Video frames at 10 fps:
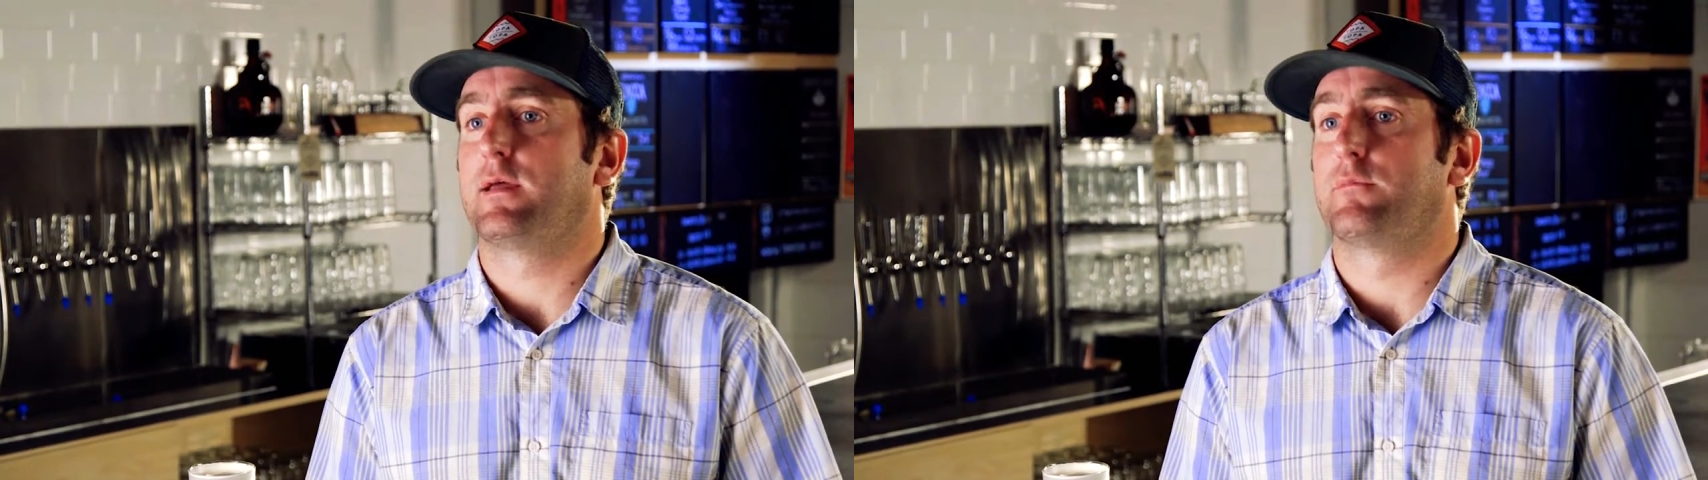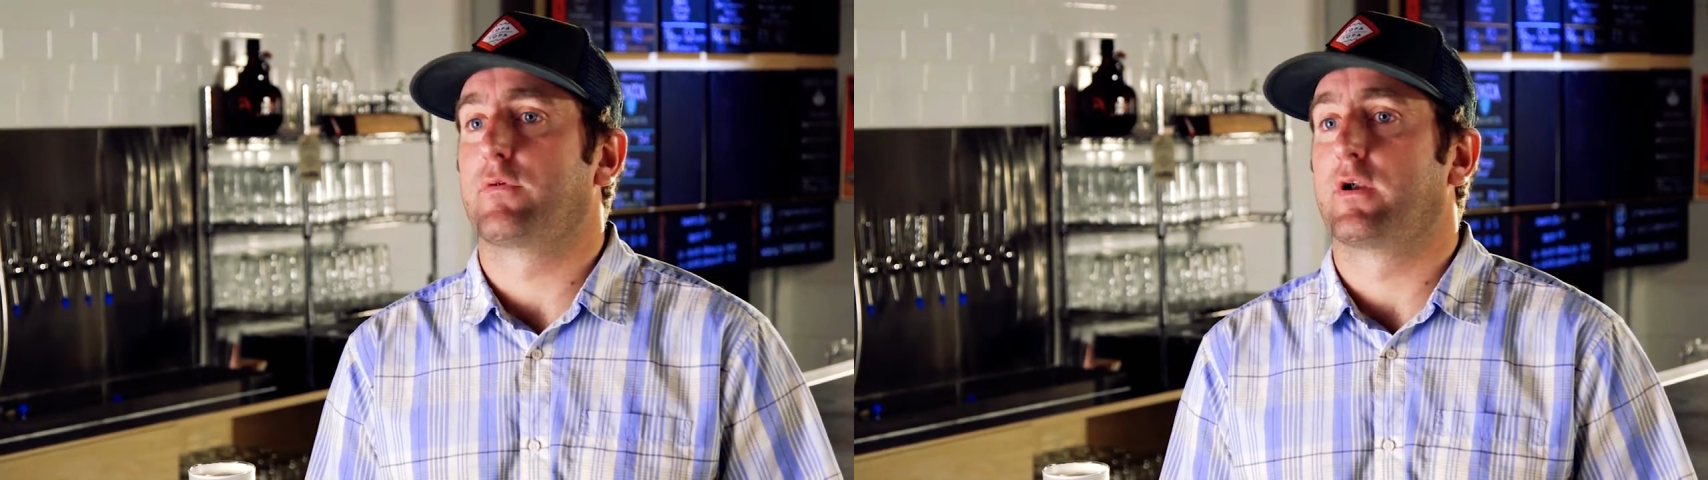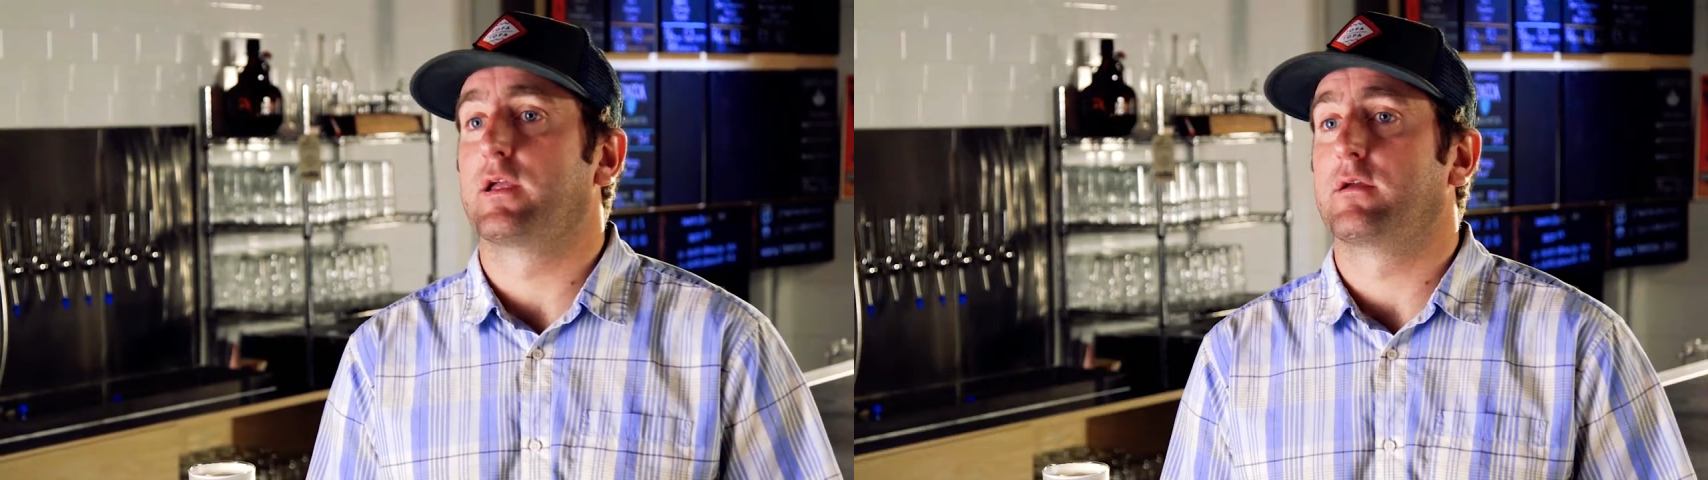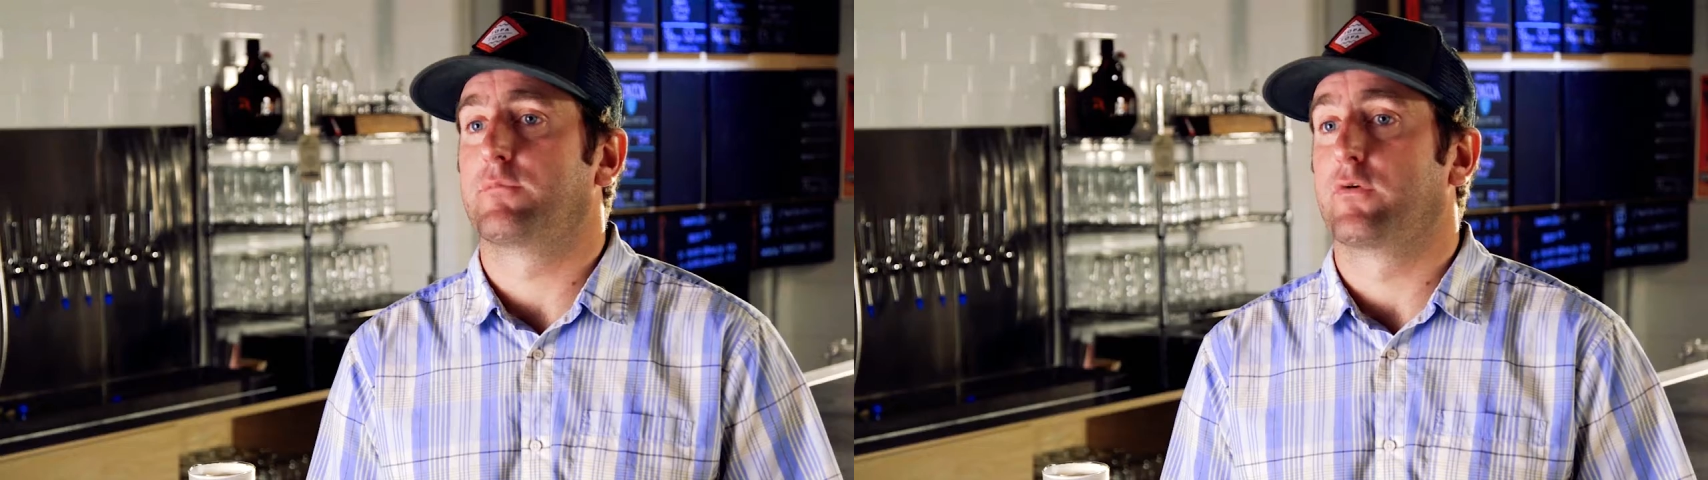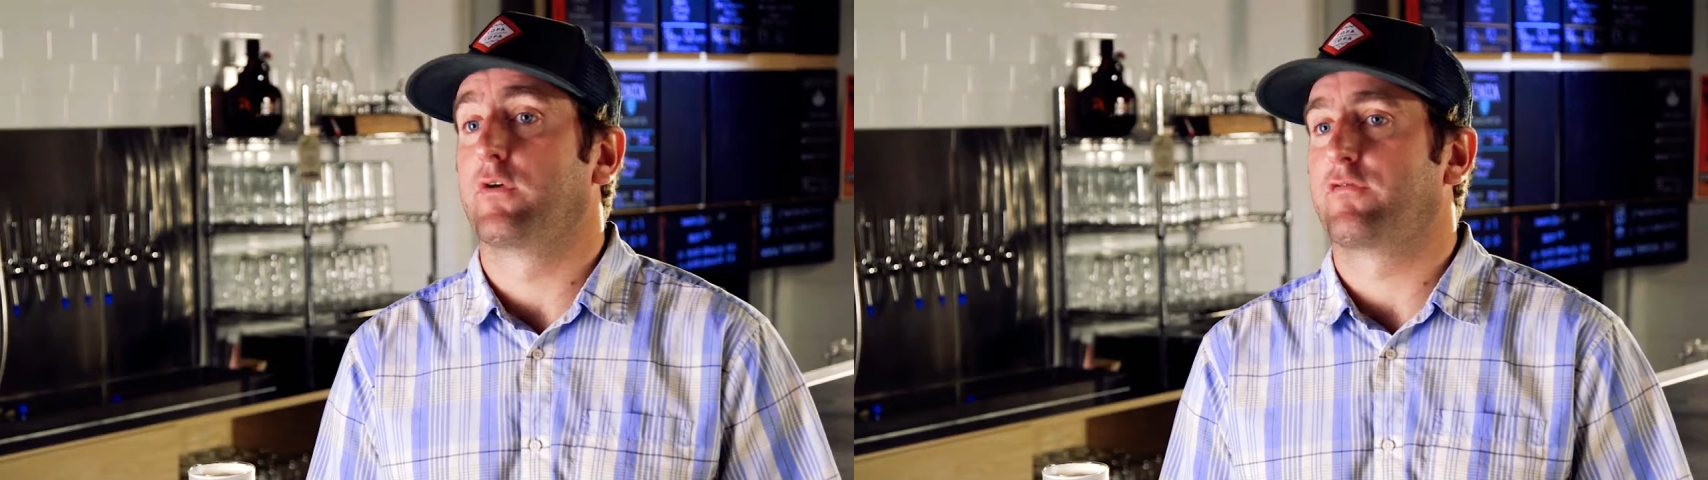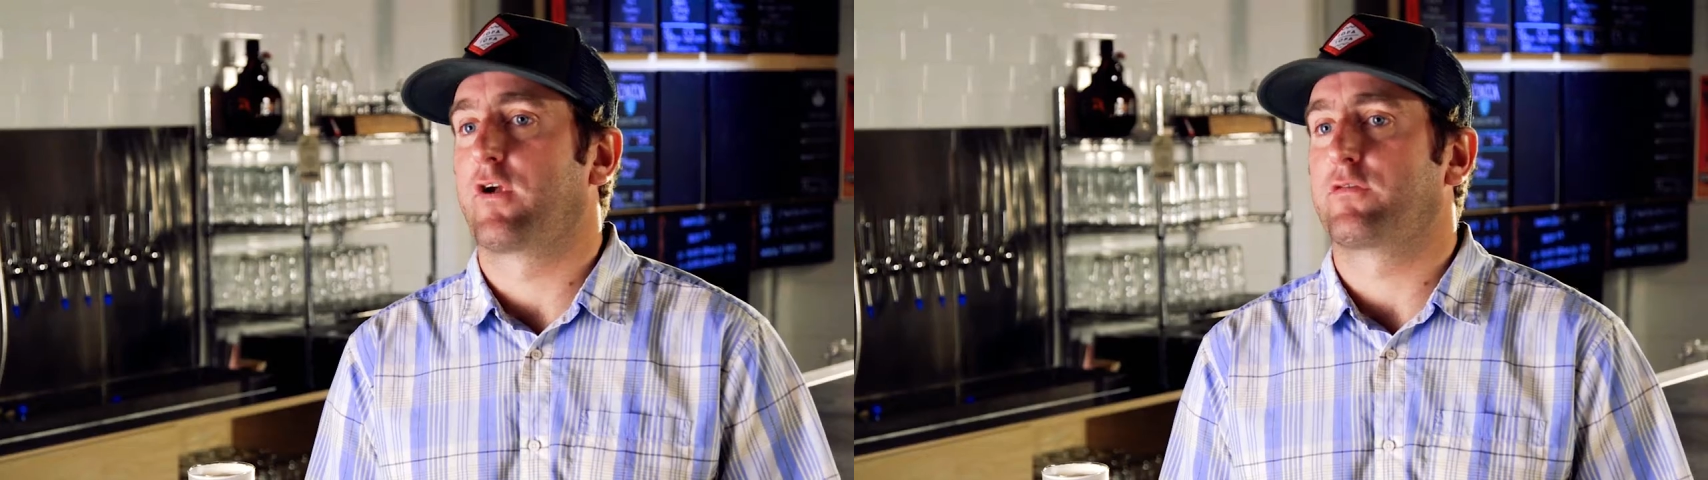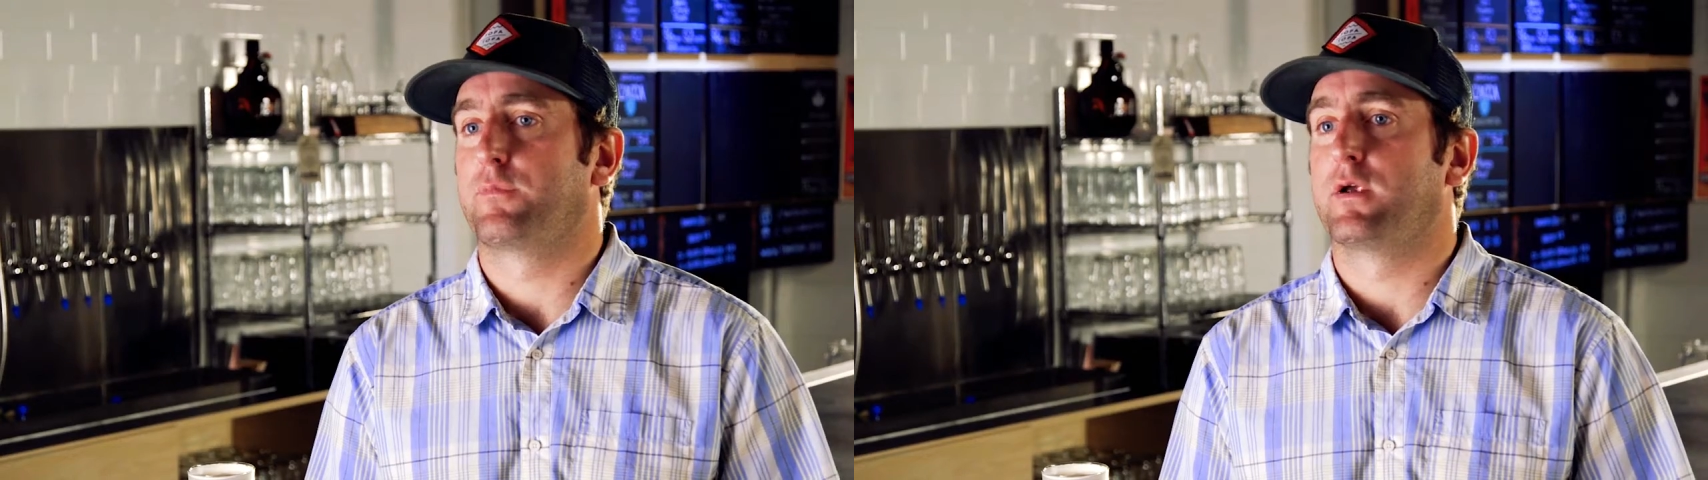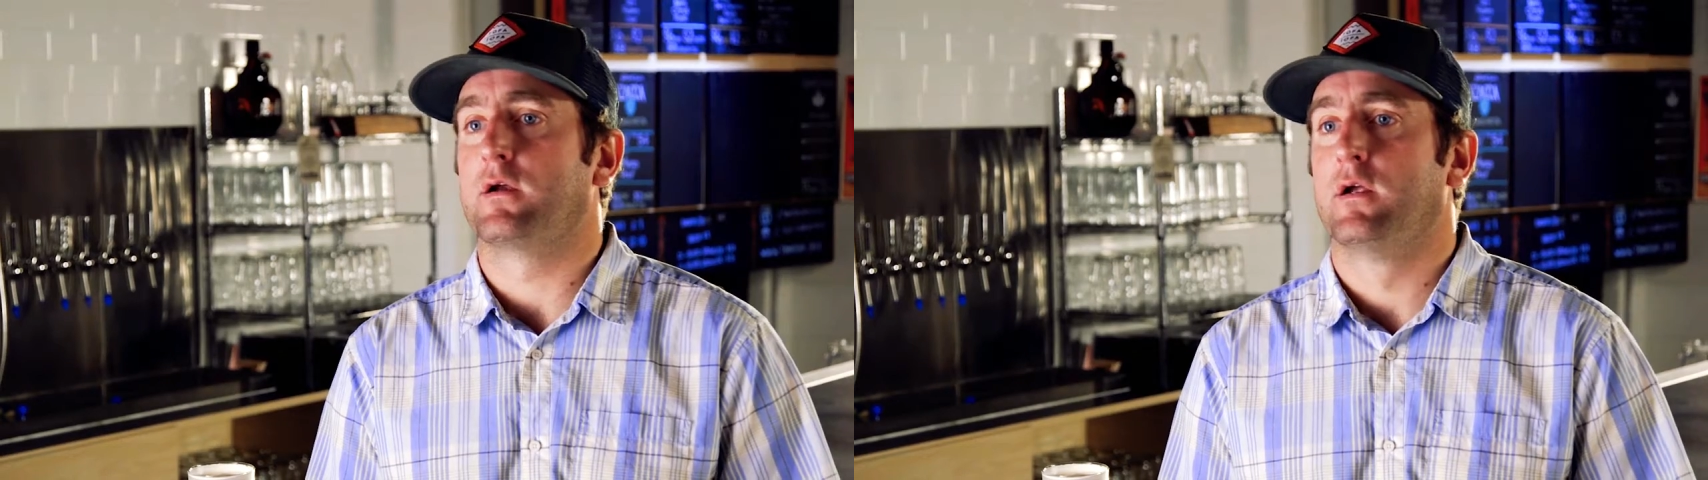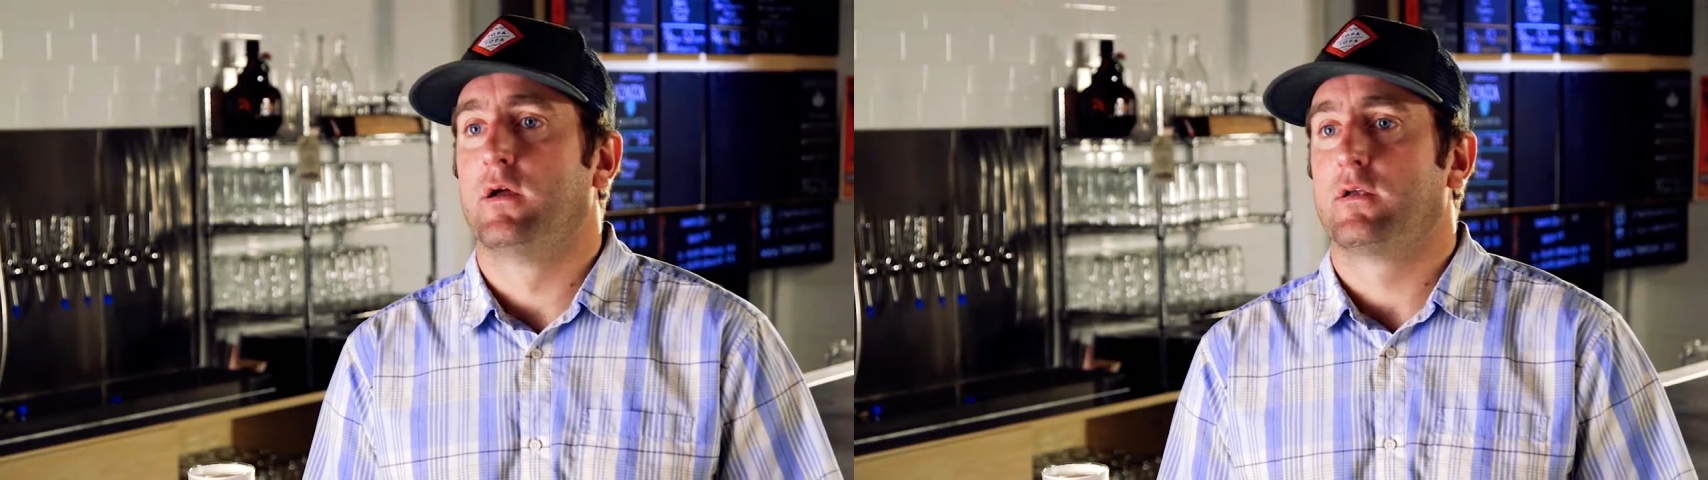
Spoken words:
and bring brewery fresh beer